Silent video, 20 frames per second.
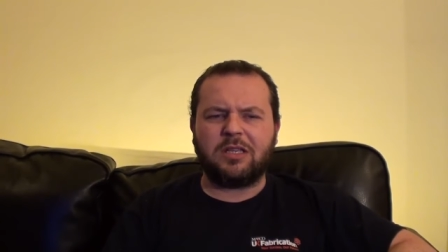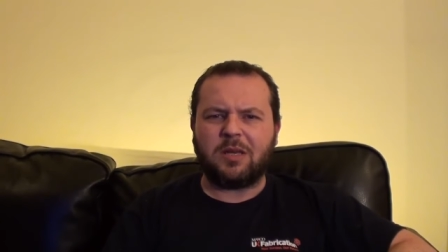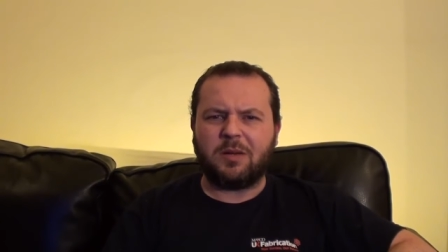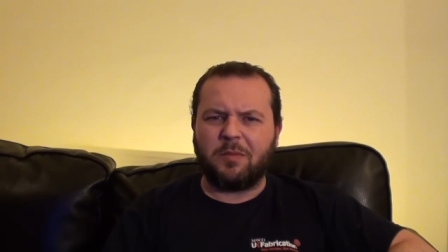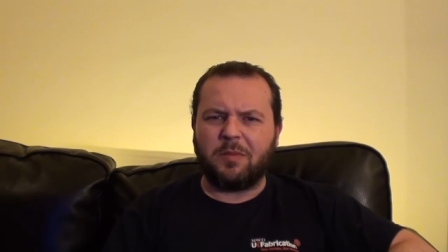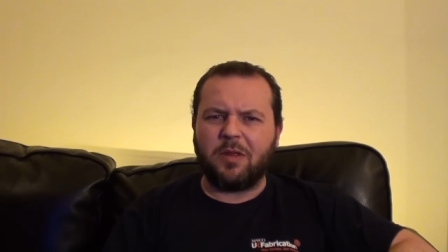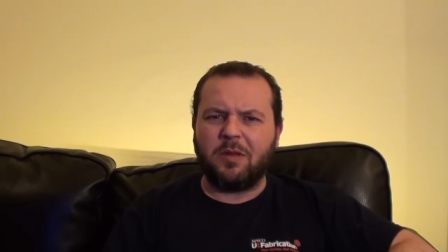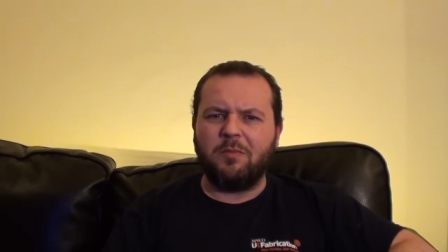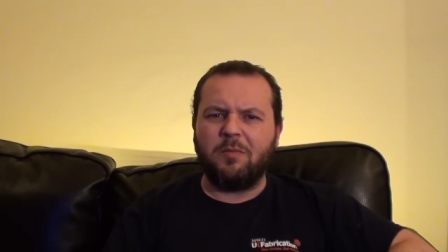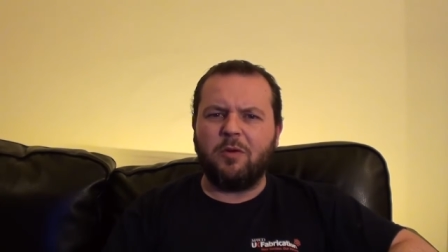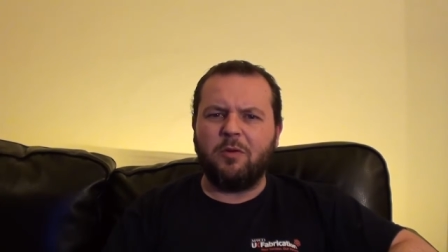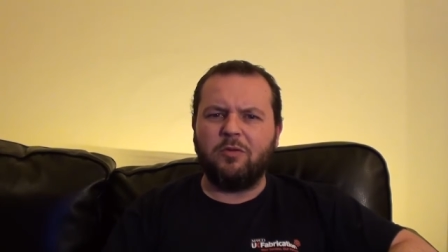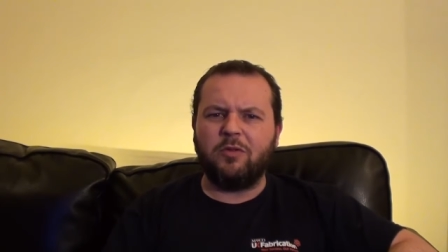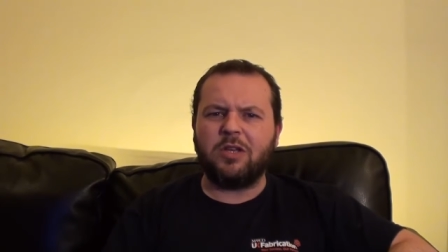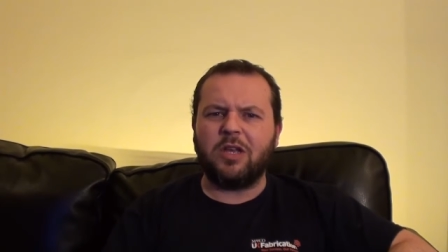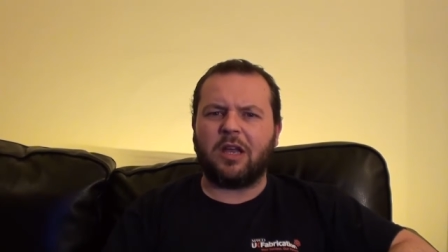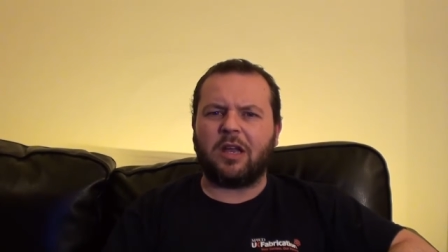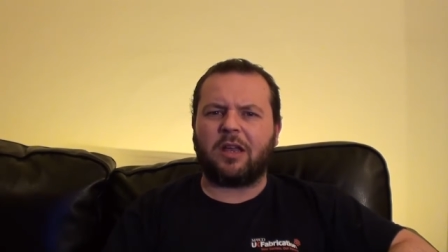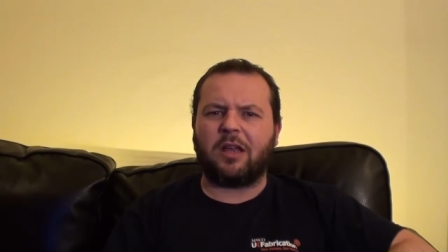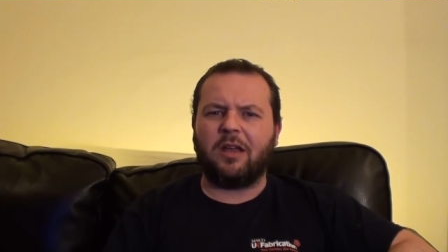some of the
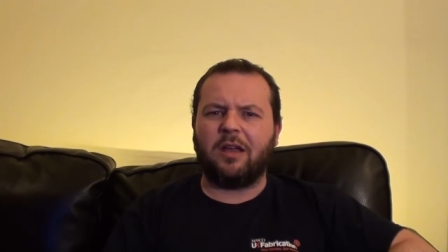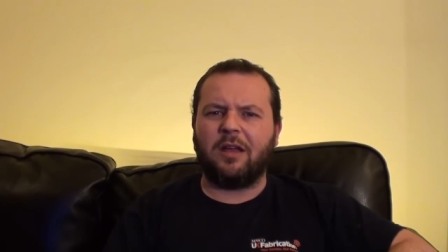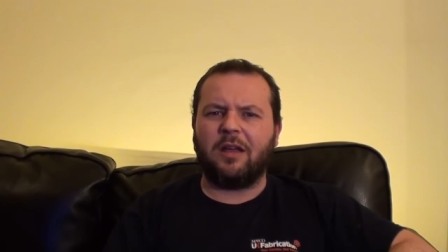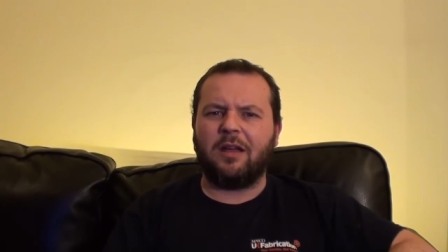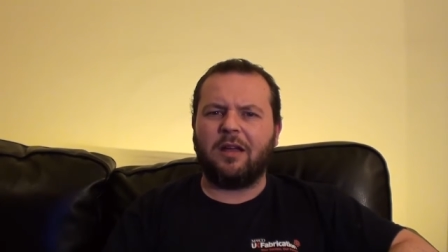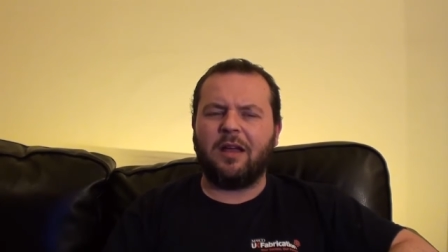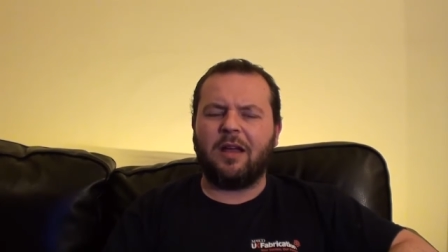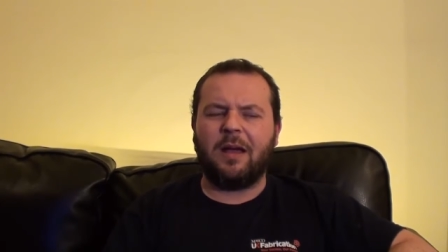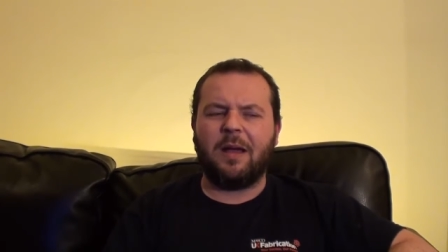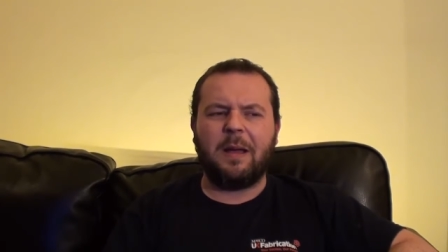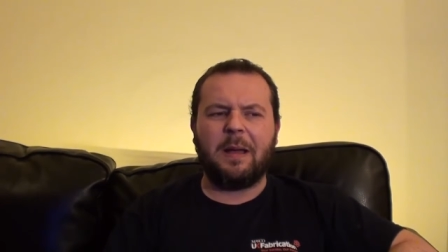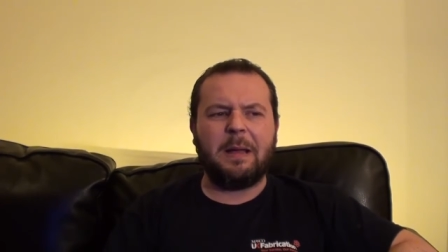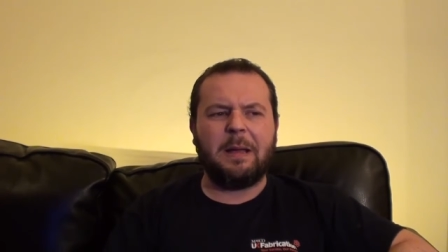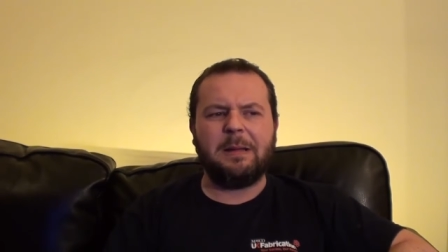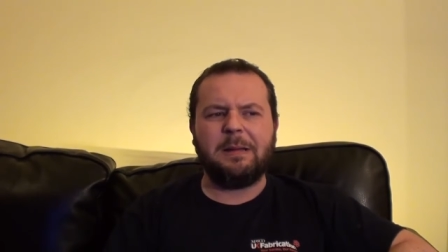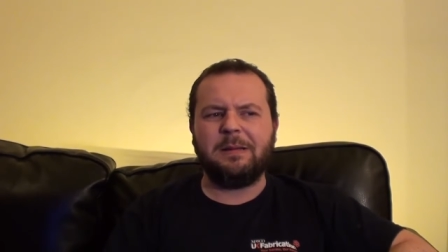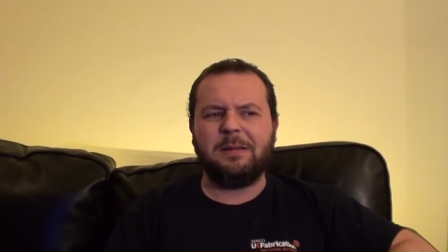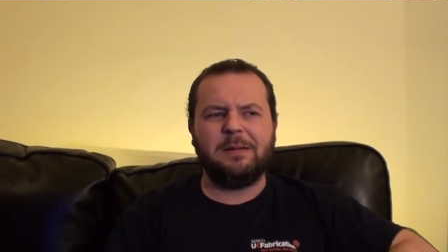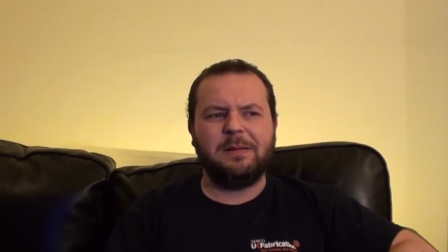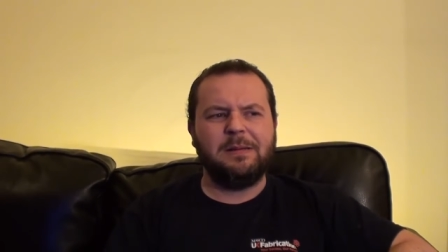music.
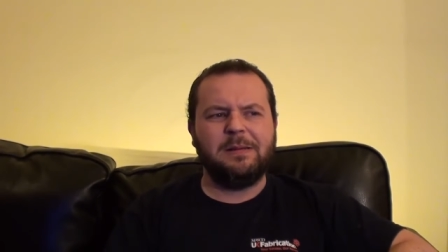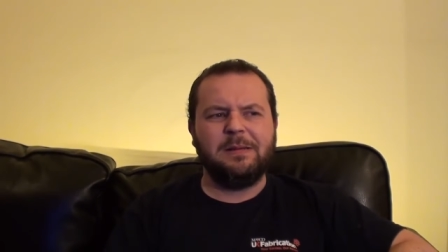Uh,